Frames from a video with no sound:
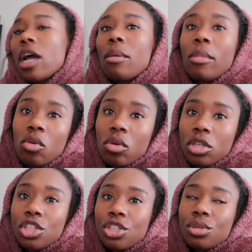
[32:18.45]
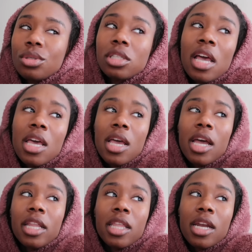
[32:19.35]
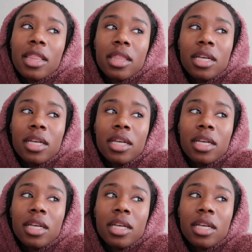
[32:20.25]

I got my orange juice, and then I